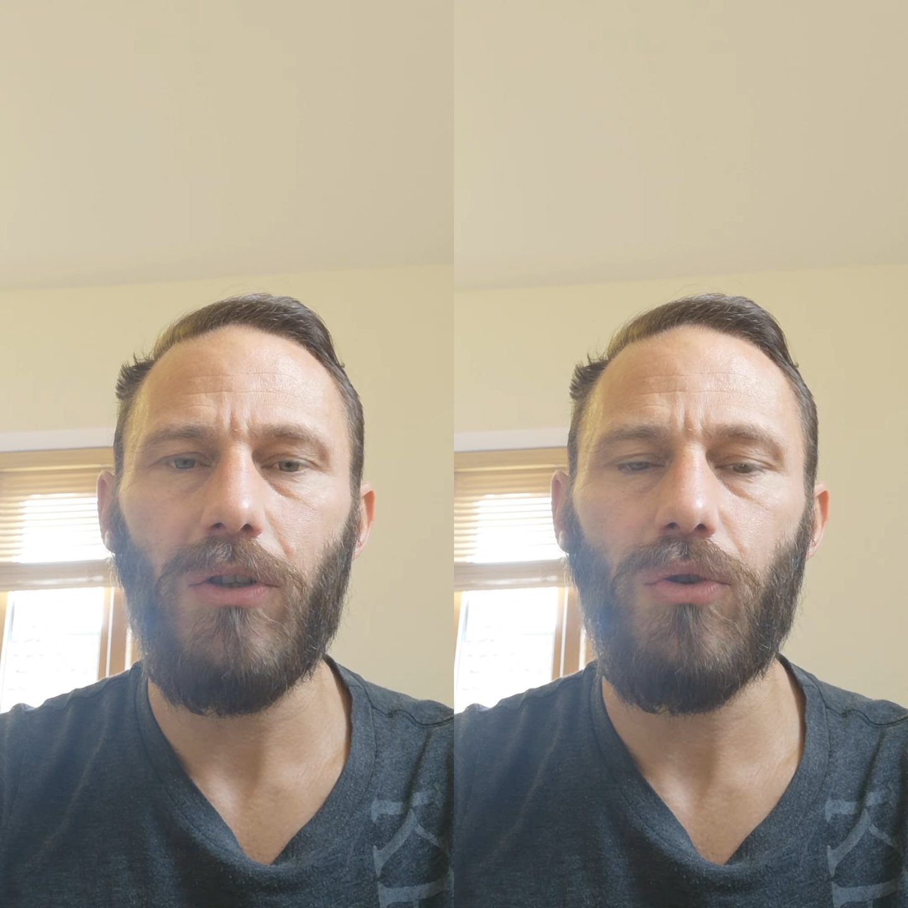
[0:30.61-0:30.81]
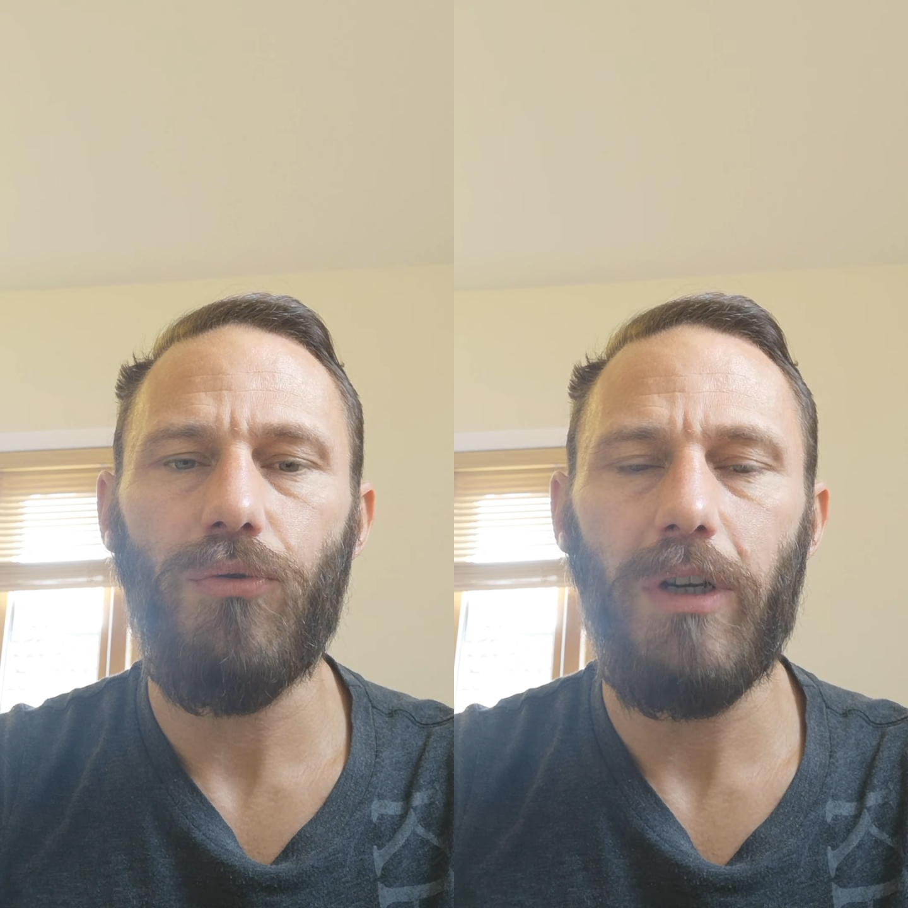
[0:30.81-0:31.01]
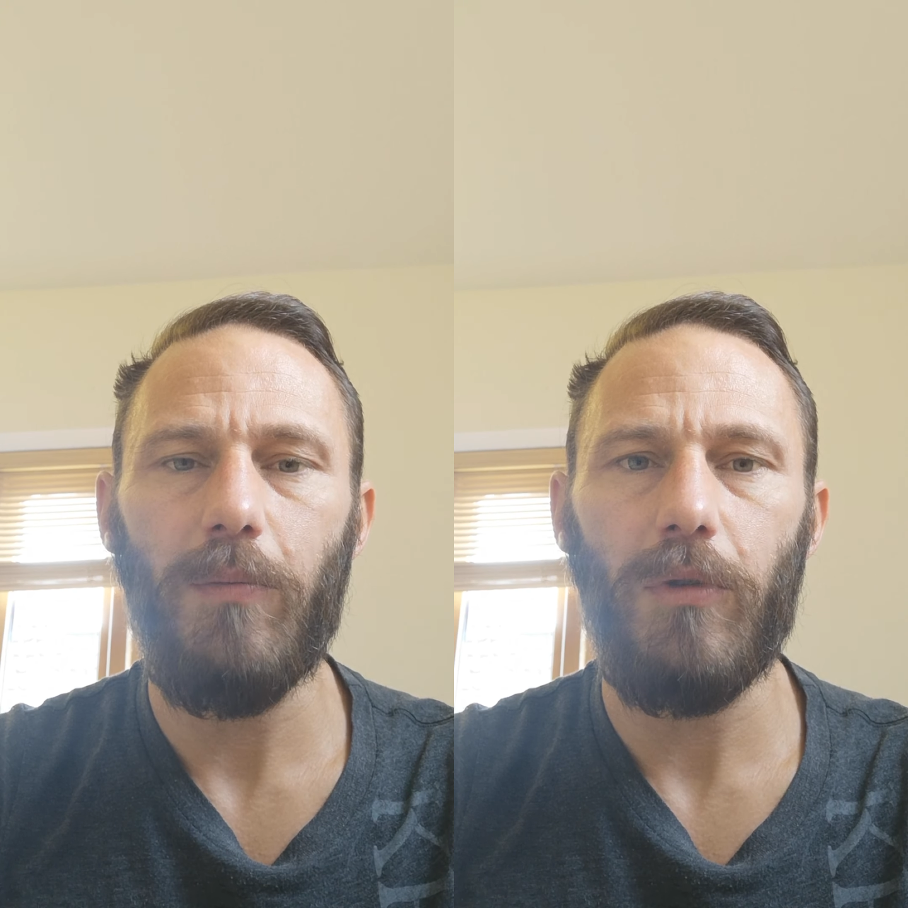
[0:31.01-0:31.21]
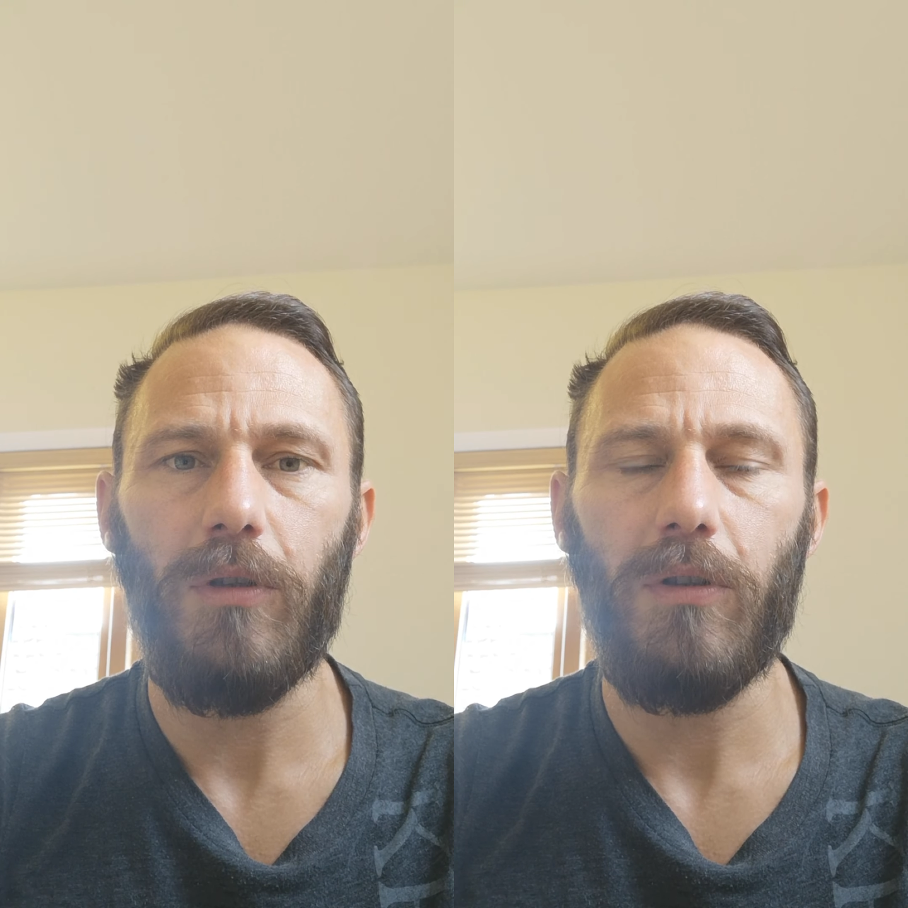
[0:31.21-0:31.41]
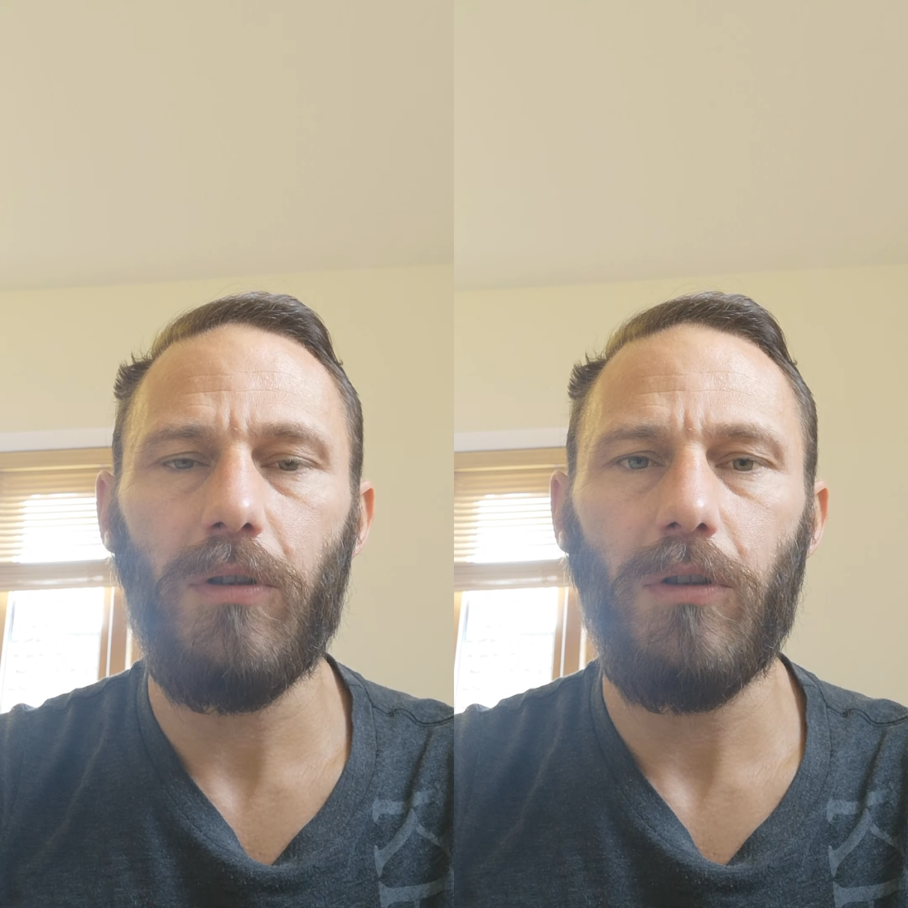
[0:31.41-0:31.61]

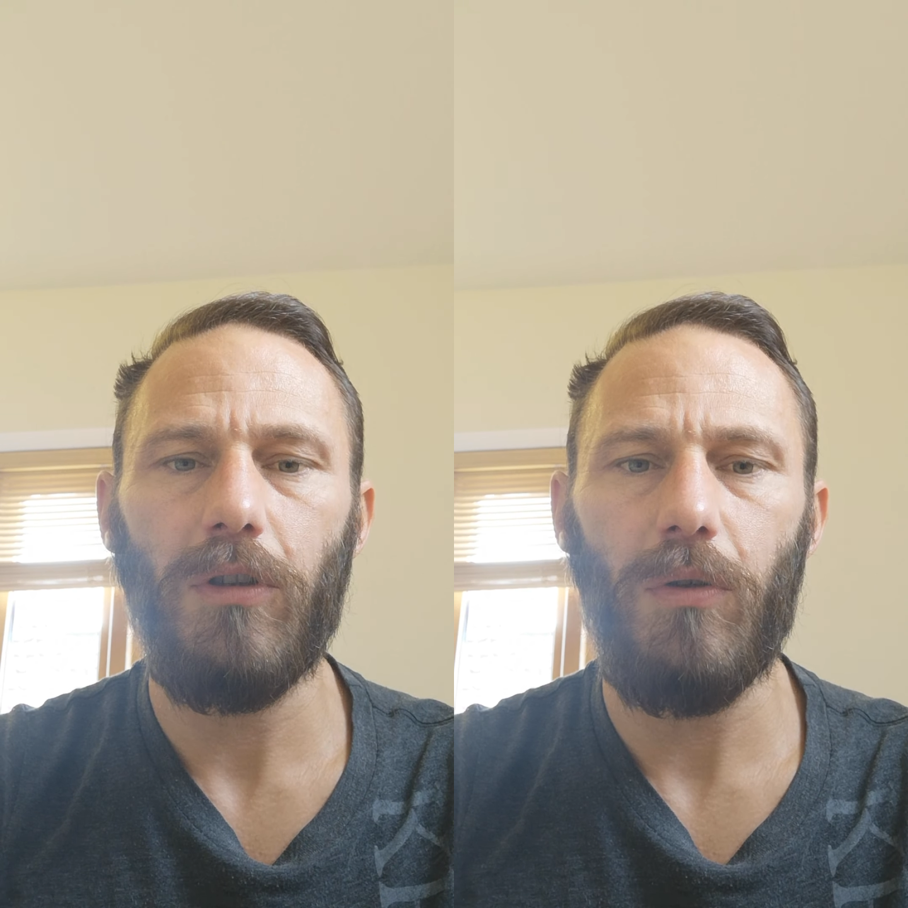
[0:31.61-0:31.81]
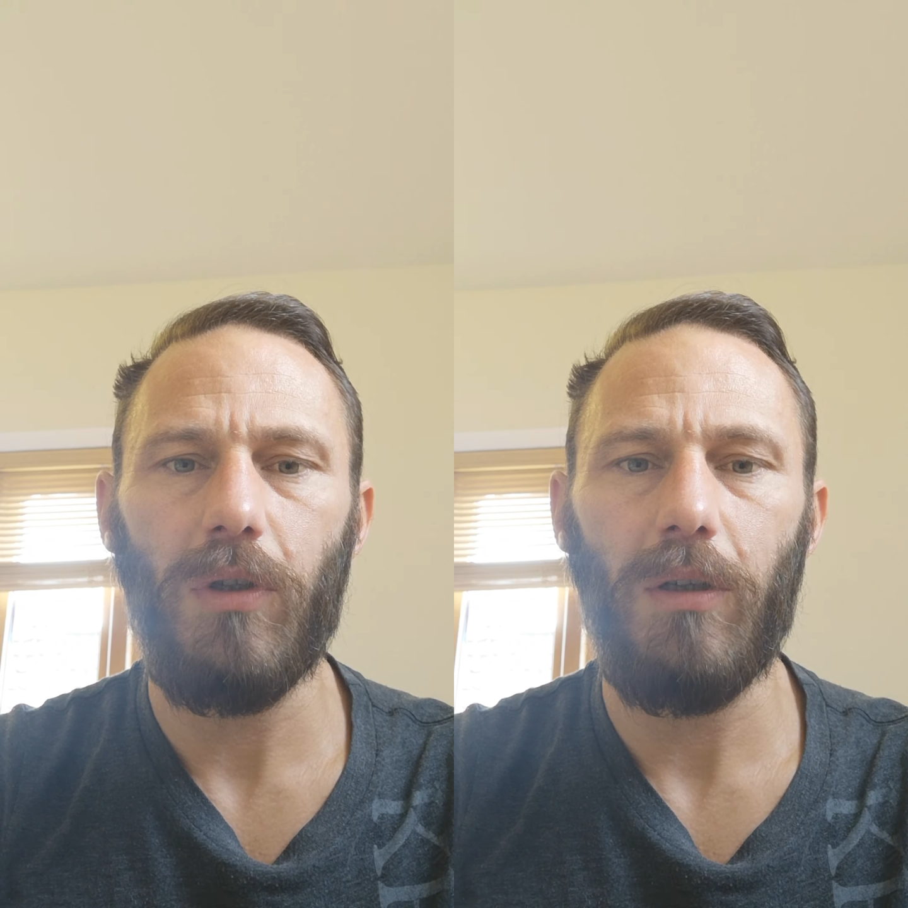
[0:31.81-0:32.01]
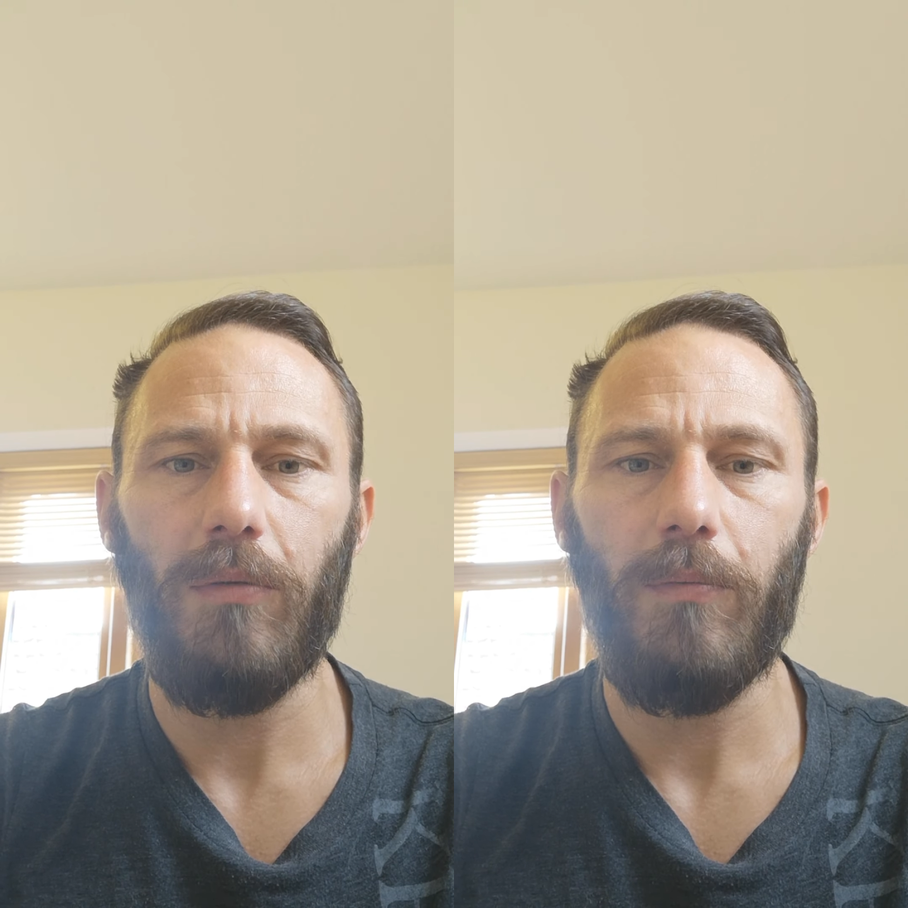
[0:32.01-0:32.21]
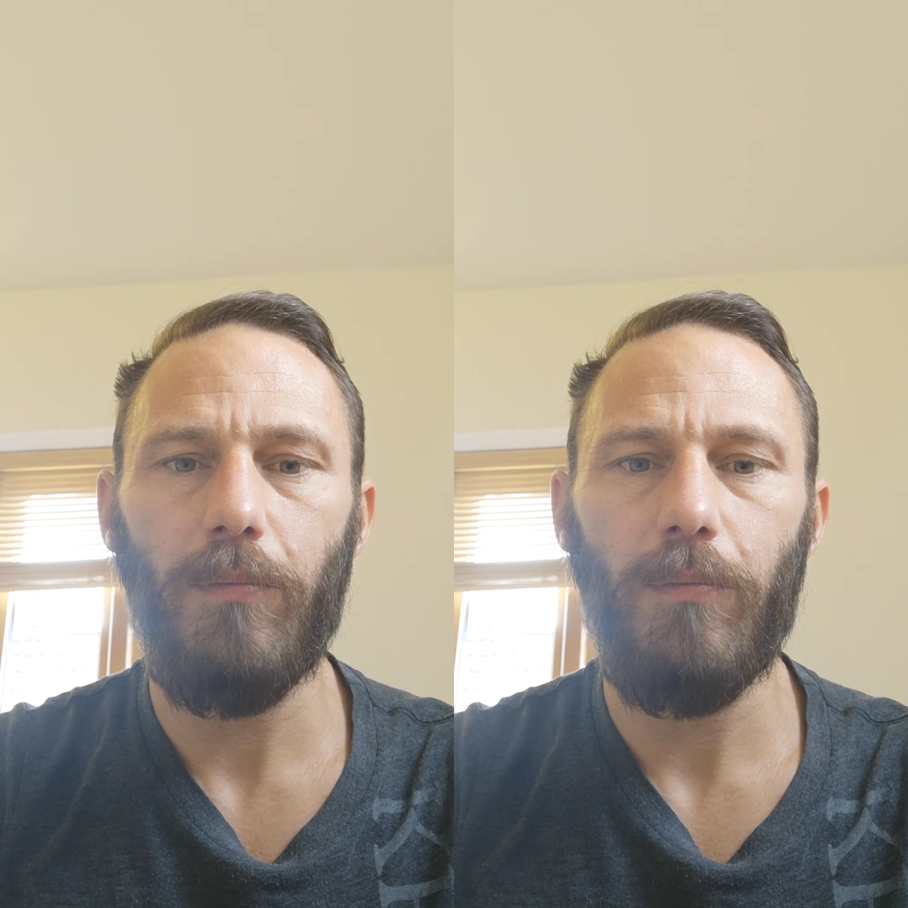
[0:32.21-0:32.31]
treatment using